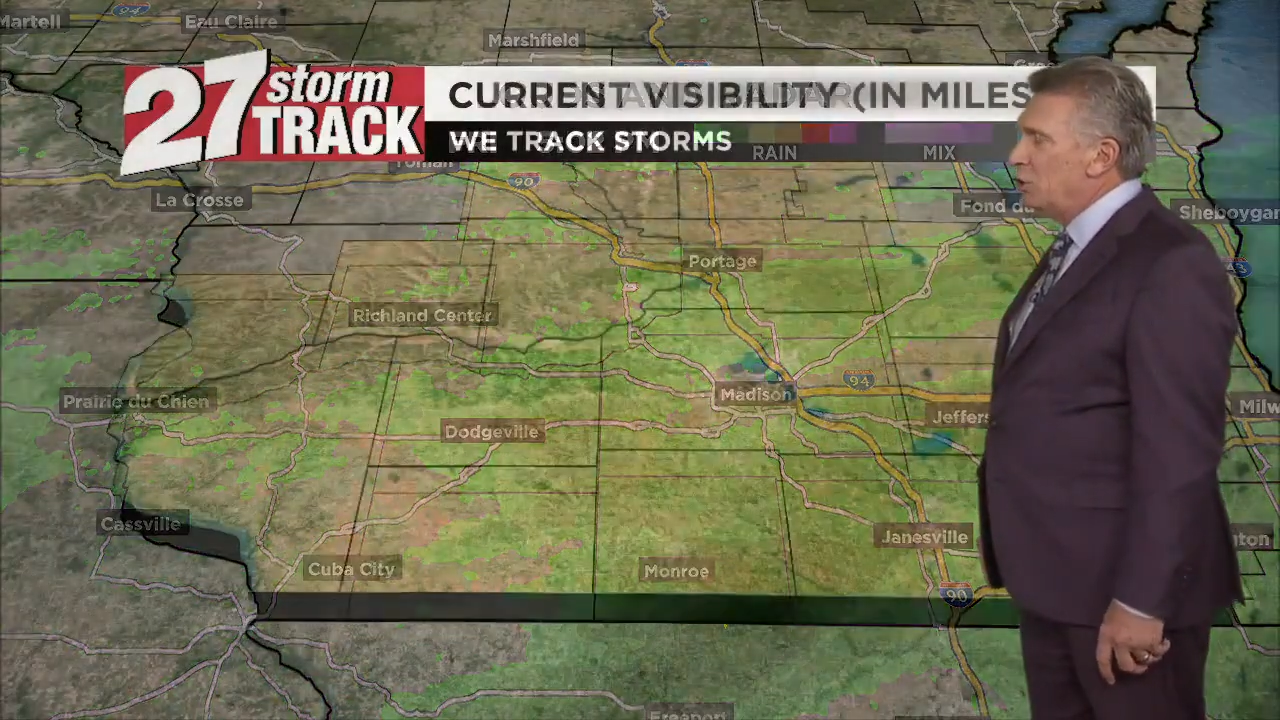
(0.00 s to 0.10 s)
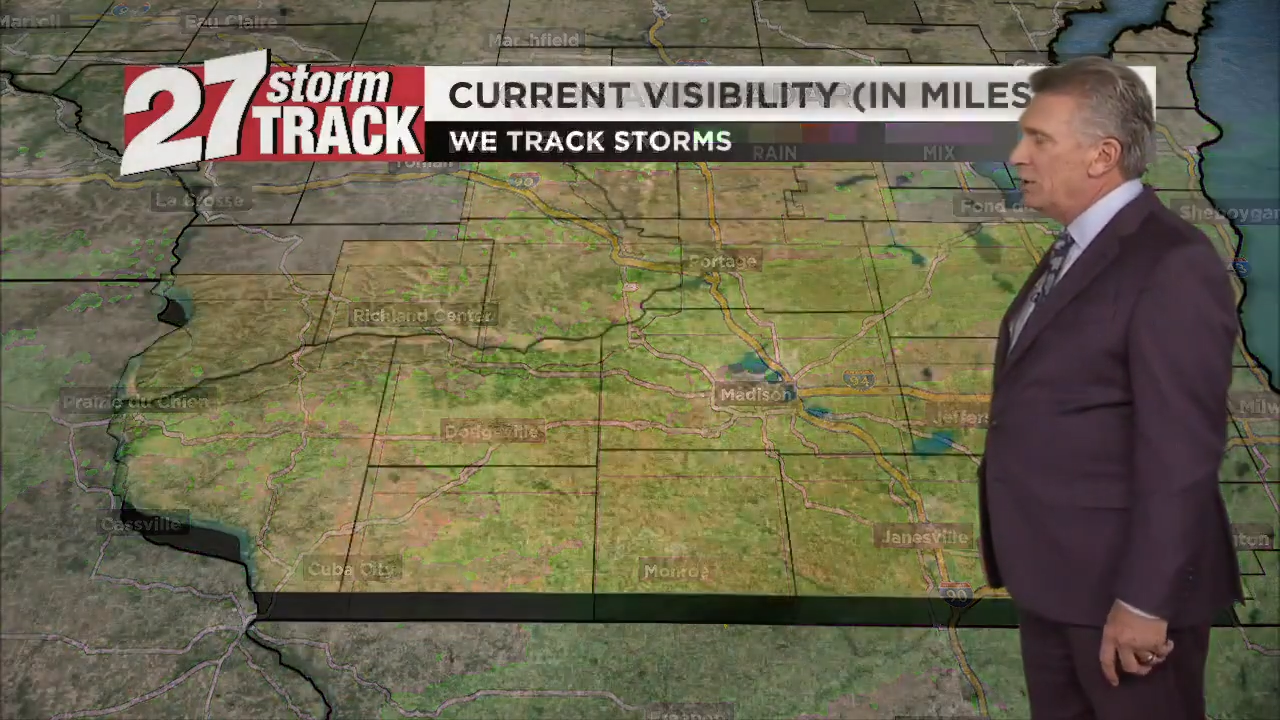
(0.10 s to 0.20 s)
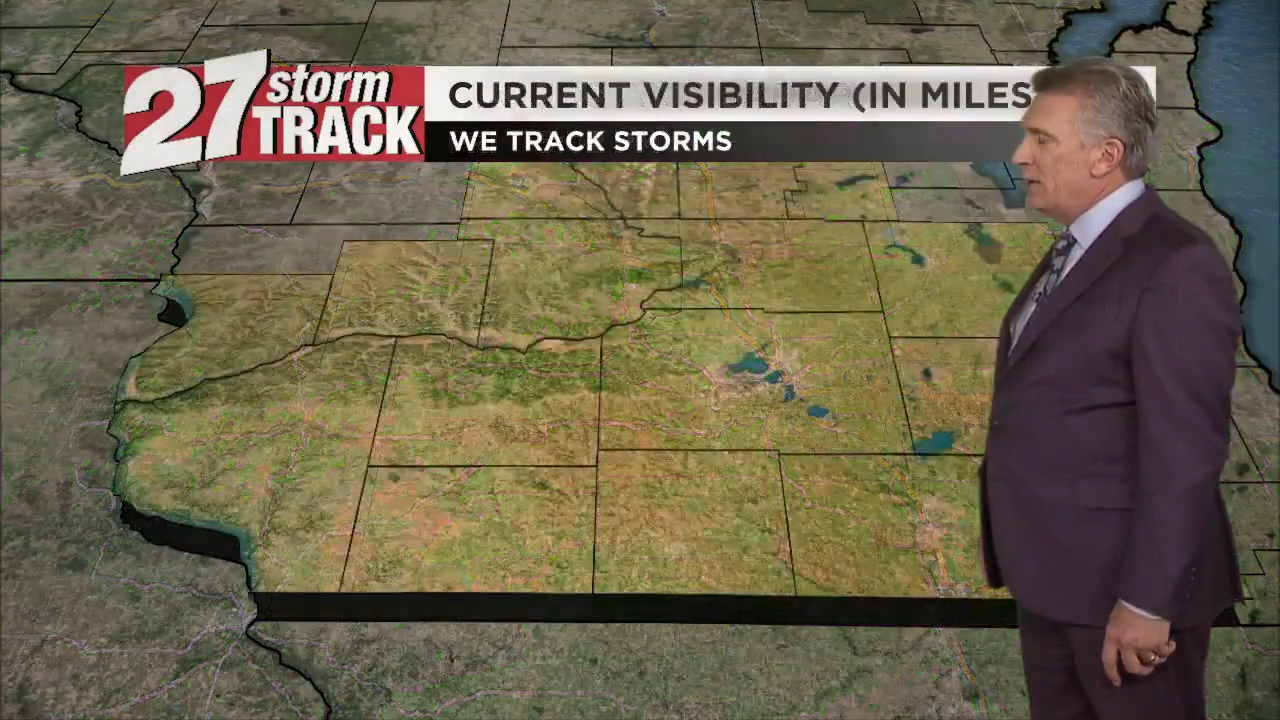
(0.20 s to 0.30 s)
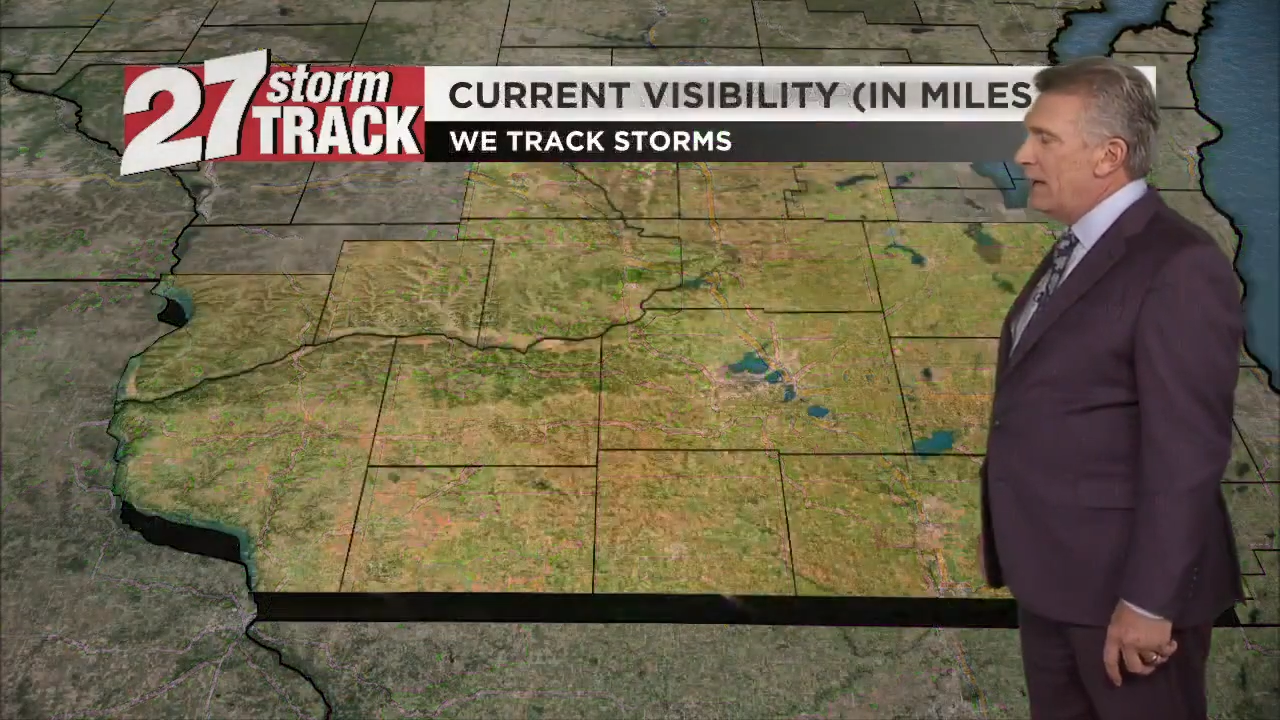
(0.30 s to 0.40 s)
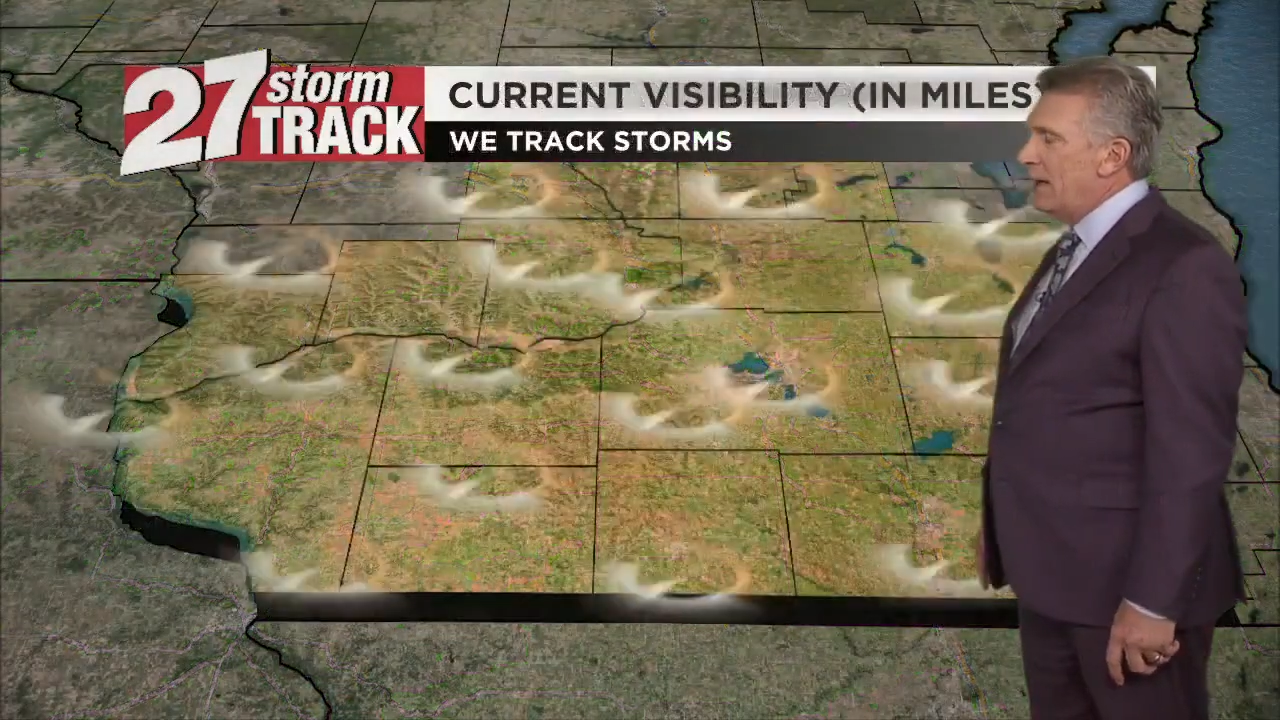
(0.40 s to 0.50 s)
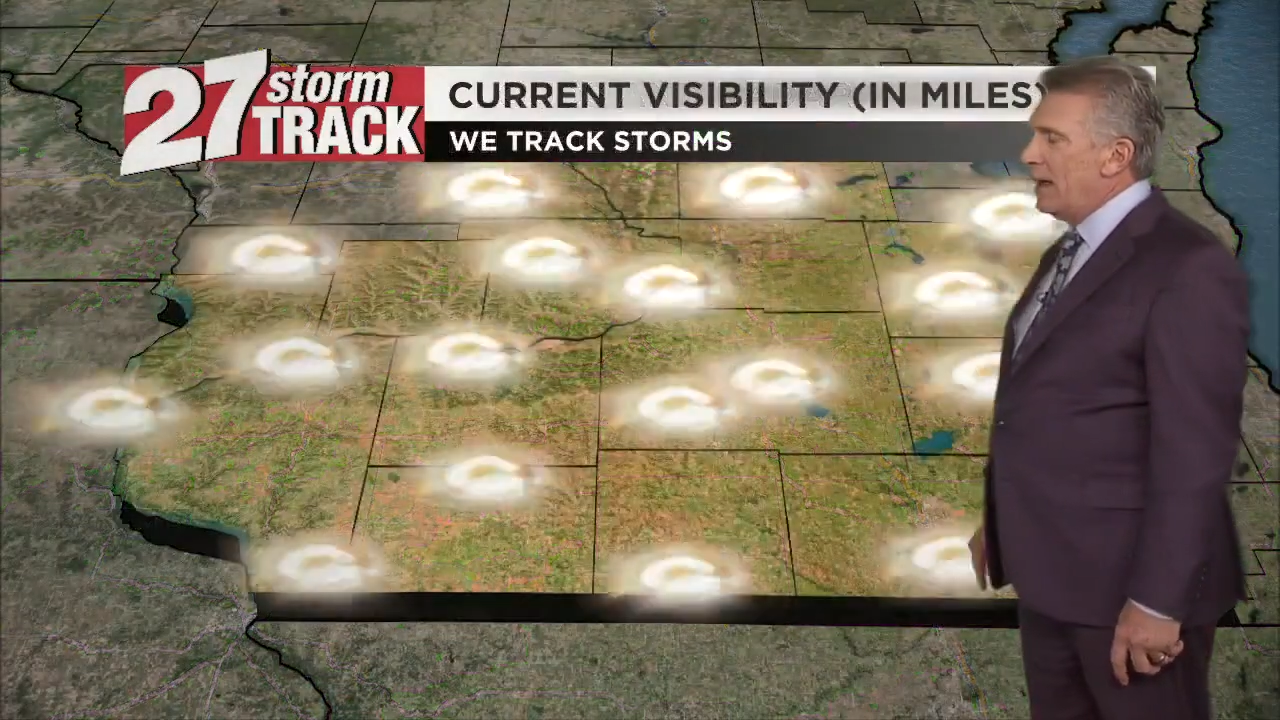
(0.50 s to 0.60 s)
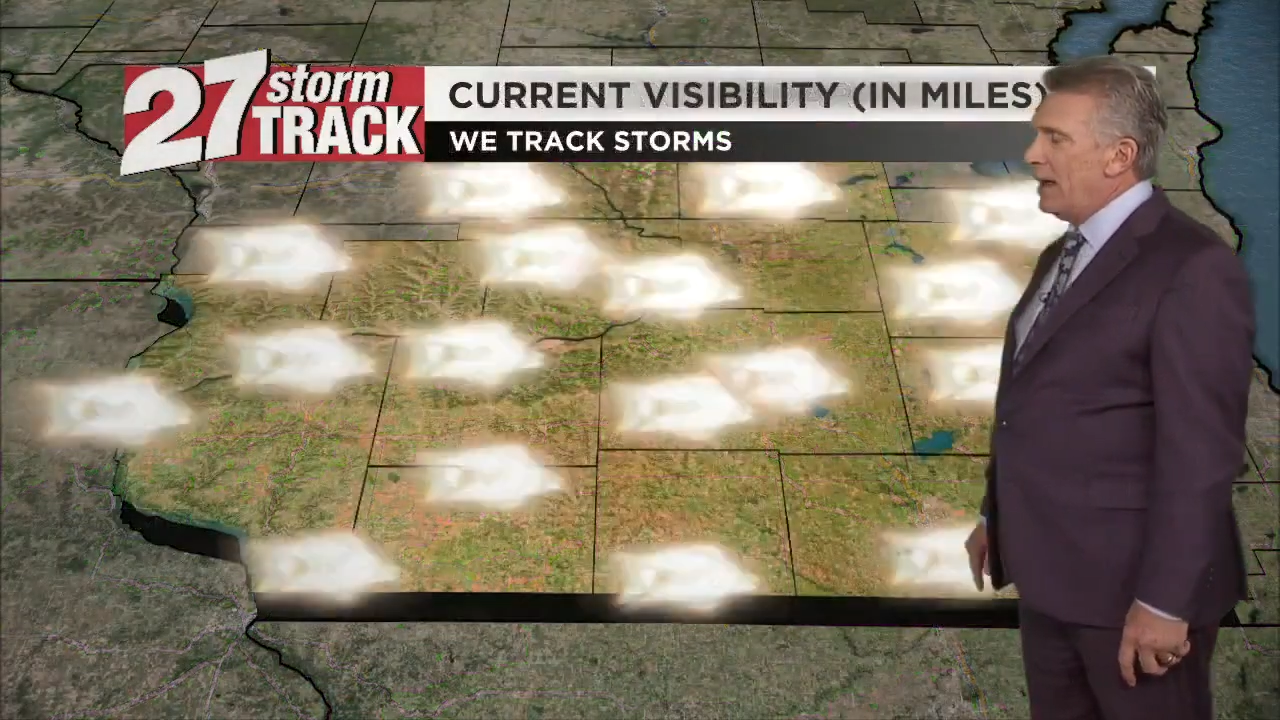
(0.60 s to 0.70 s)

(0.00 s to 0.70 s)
could uh,